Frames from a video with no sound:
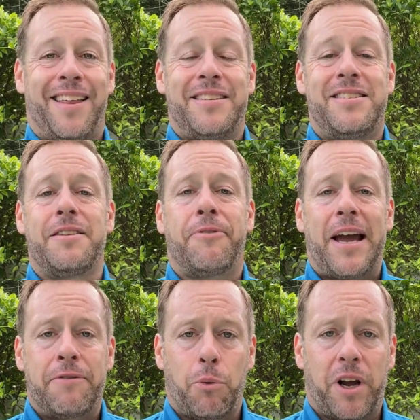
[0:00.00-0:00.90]
This is a
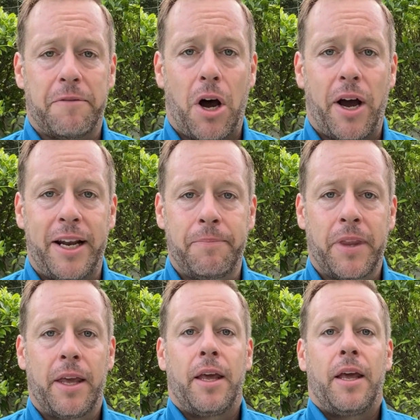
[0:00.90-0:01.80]
favourite one of mine.
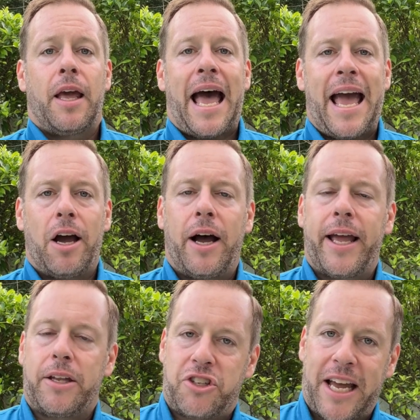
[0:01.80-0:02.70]
AI
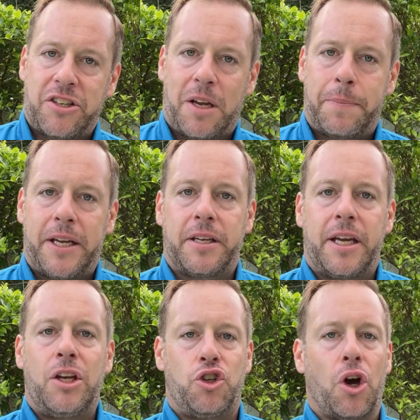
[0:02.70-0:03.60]
and
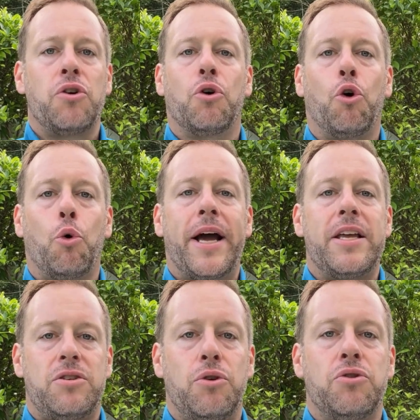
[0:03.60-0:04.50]
ChatGPT don't
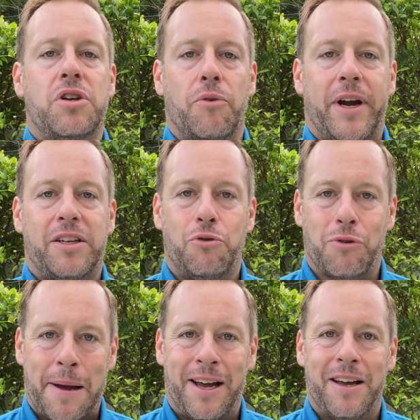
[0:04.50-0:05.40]
always use correct
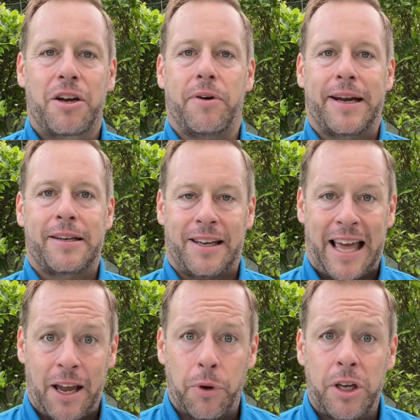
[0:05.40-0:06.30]
grammar, correct
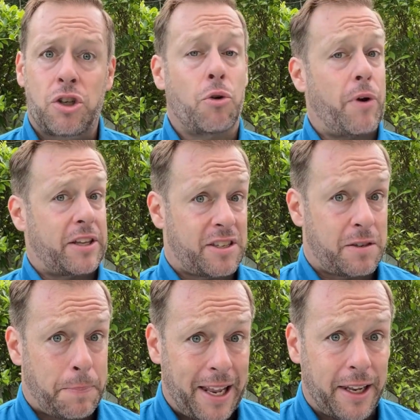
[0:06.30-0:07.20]
language, correct
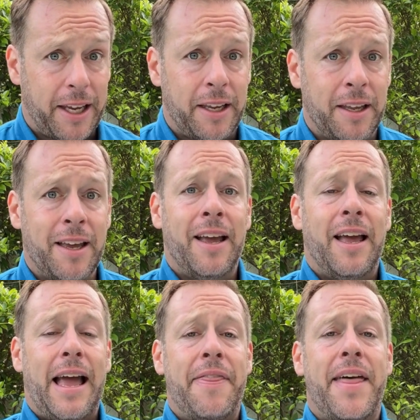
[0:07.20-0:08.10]
spelling,
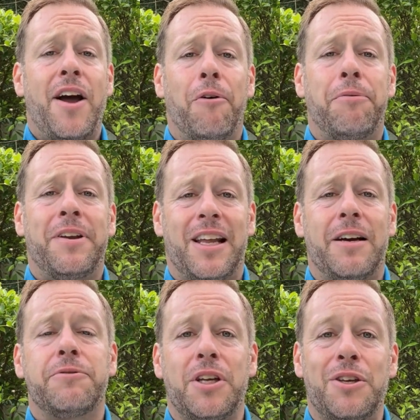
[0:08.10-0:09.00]
and they often
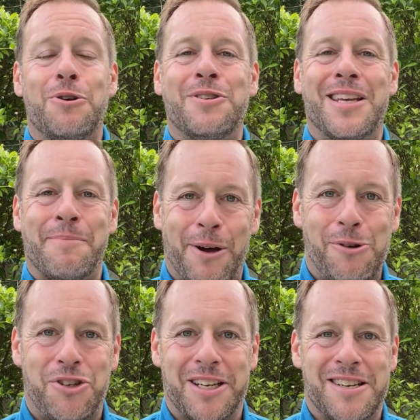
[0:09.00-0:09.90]
love to use
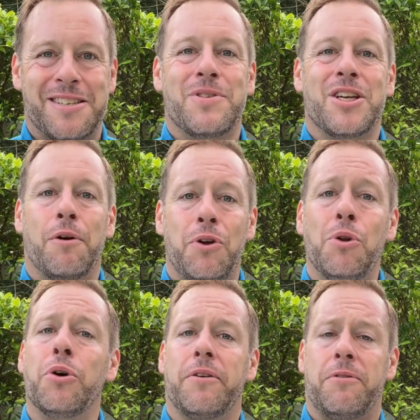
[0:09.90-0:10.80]
emojis. So if you
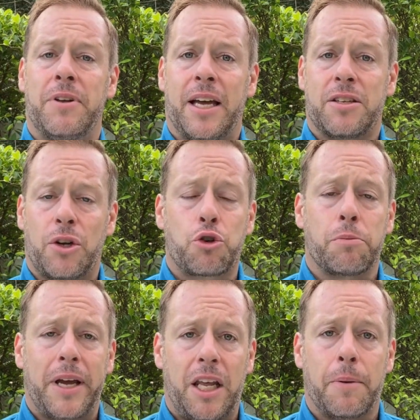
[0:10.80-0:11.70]
look at social media